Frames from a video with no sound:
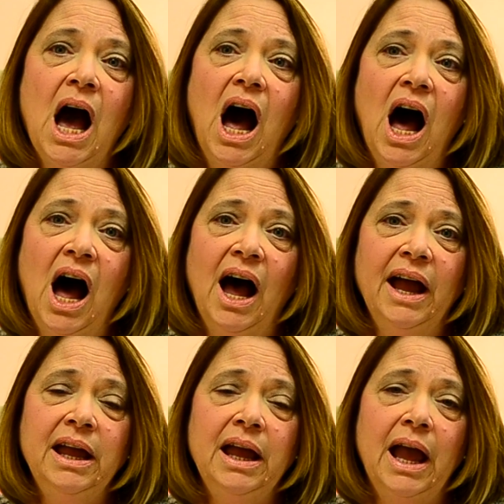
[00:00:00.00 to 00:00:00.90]

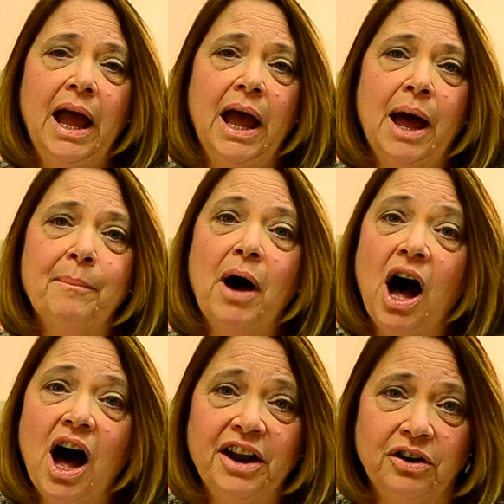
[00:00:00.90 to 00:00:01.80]
I am
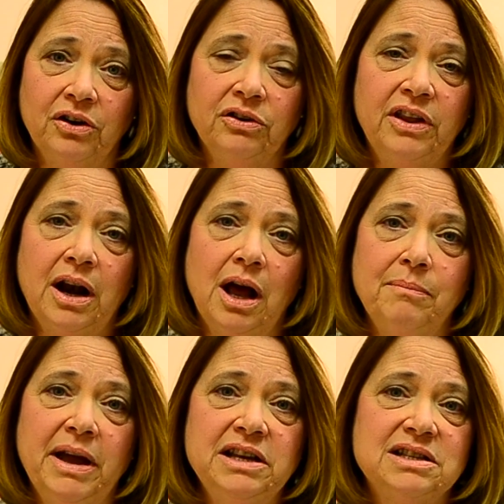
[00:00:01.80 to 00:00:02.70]
honored that on
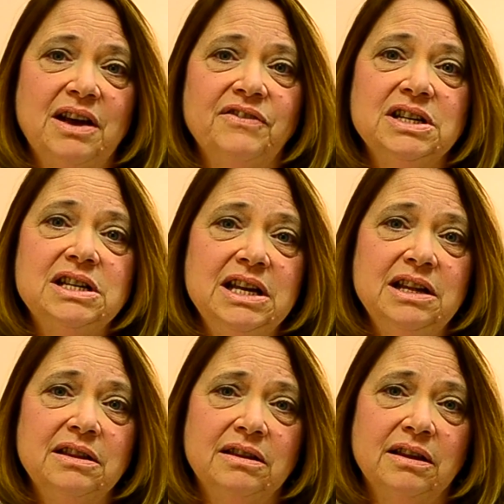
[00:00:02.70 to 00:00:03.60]
May
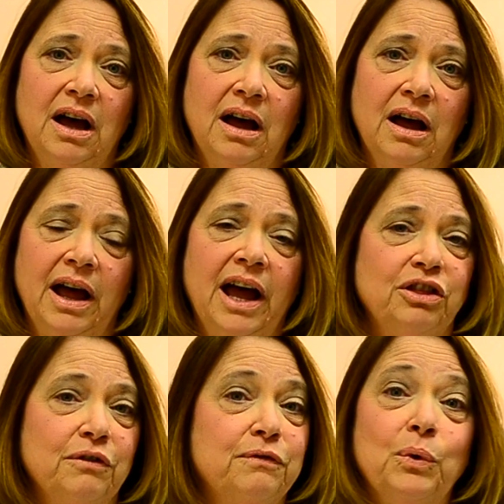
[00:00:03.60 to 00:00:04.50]
17th at
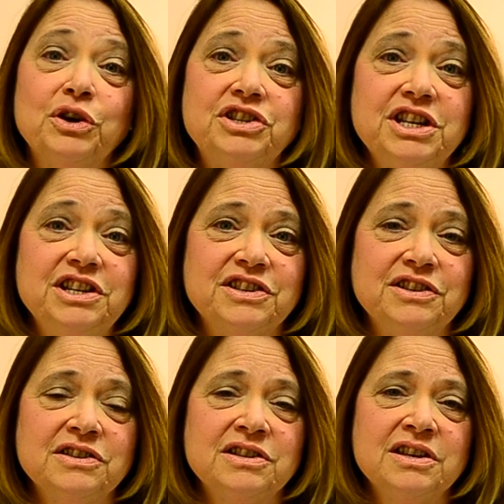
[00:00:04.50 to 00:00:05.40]
the Four
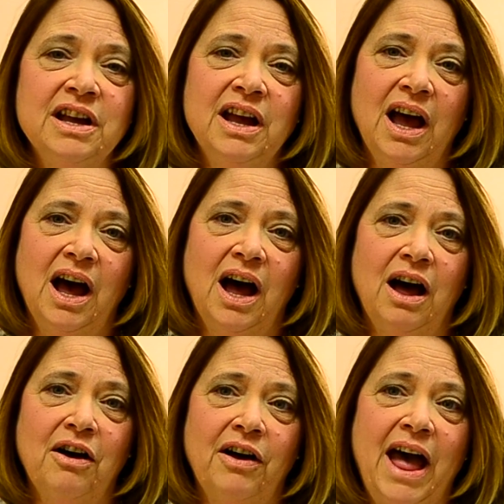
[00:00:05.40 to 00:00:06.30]
Seasons,
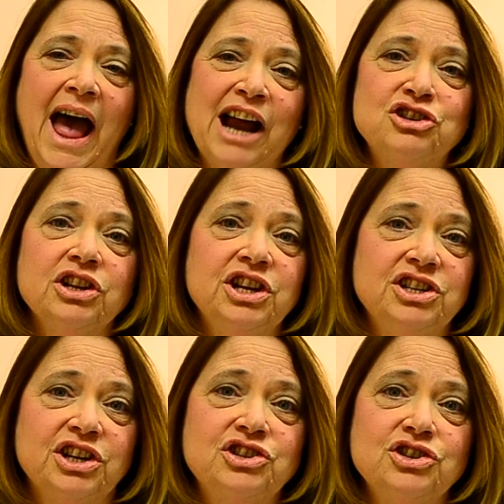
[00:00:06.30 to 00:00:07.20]
Ashley
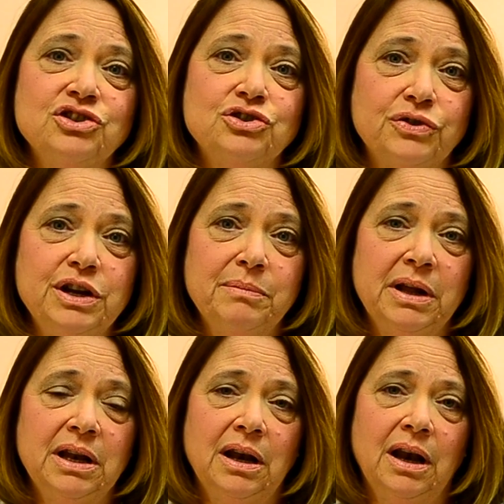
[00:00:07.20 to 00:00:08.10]
Addiction
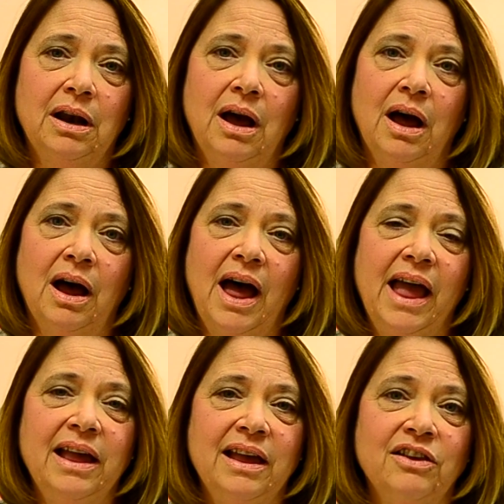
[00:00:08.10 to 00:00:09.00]
Treatment
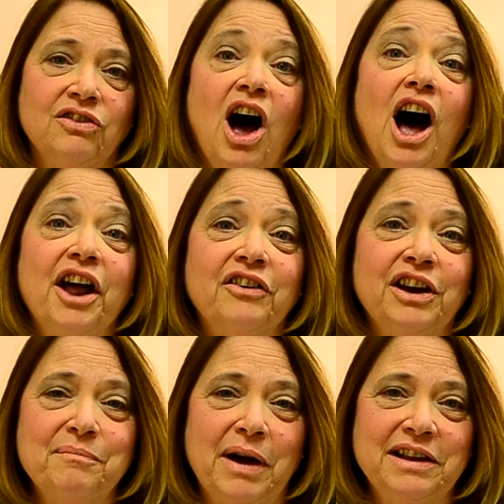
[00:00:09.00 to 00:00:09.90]
is
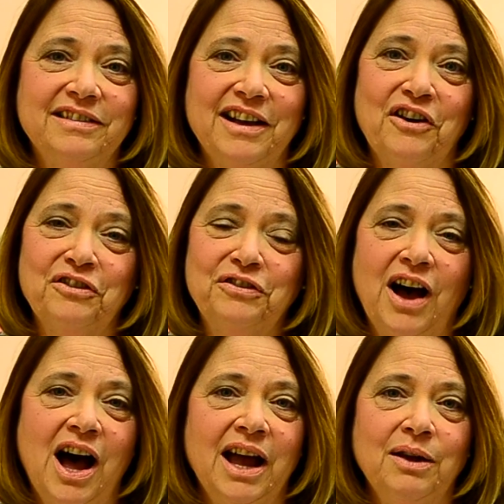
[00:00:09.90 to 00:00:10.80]
honoring myself.
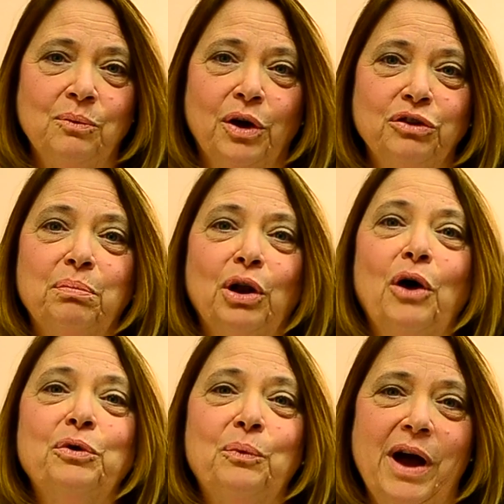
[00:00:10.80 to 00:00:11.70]
I was
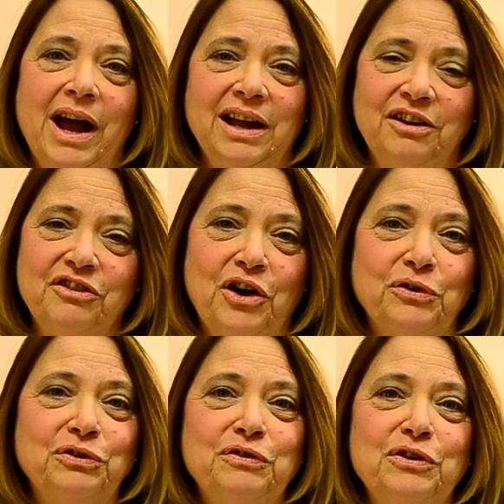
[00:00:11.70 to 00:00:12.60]
blown away, and
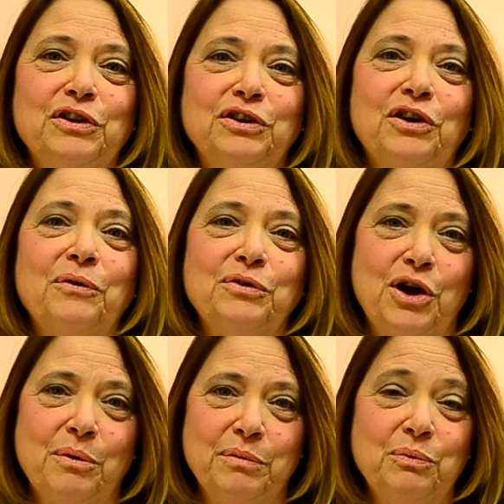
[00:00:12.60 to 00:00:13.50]
those of you that don't
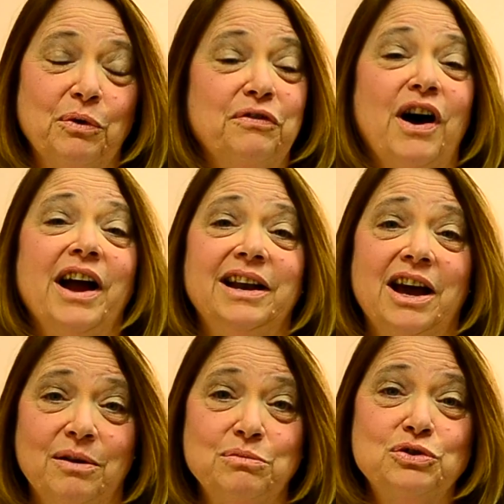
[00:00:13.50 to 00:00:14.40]
know me will find
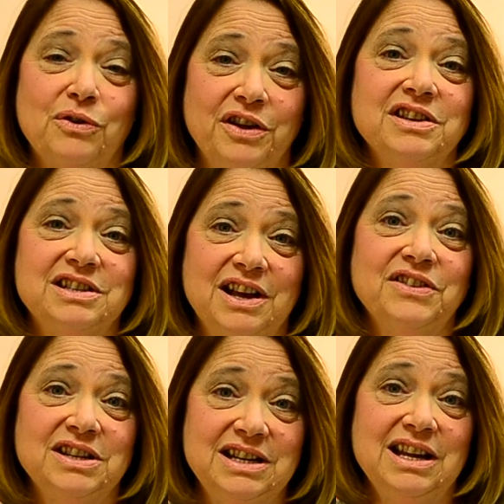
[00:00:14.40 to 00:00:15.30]
out, I'm sure, on the
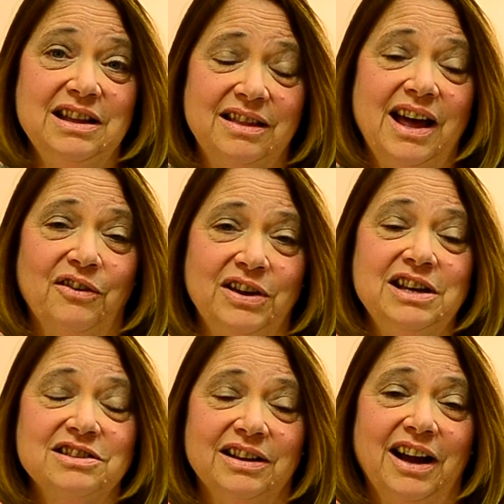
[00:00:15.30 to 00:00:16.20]
17th how
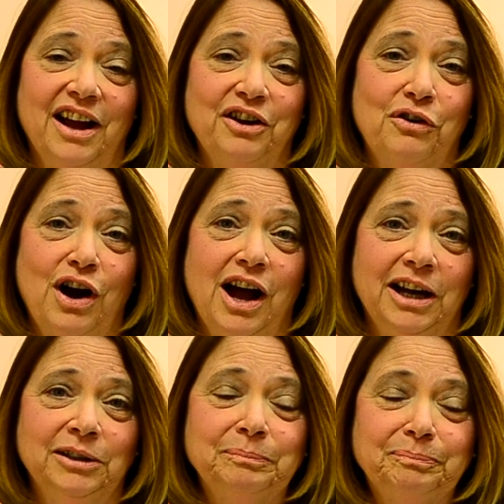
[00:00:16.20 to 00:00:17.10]
easily I
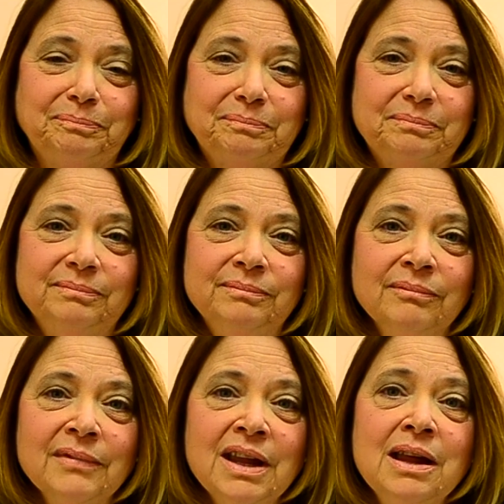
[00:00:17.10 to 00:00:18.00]
cry
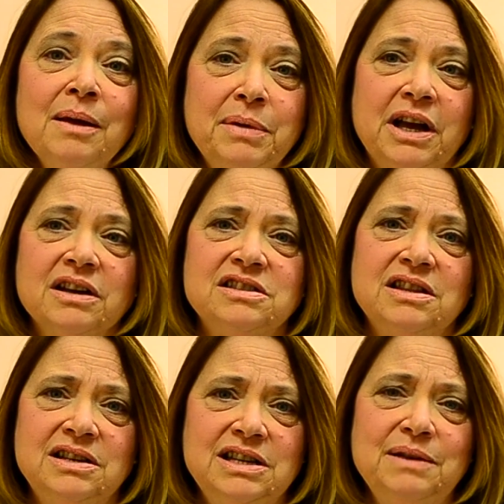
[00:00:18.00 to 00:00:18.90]
because of
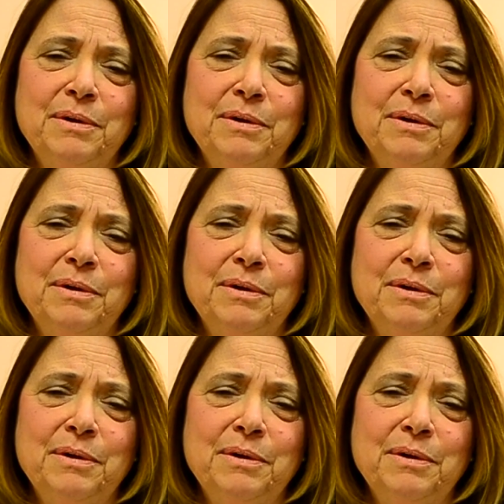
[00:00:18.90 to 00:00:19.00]
the deep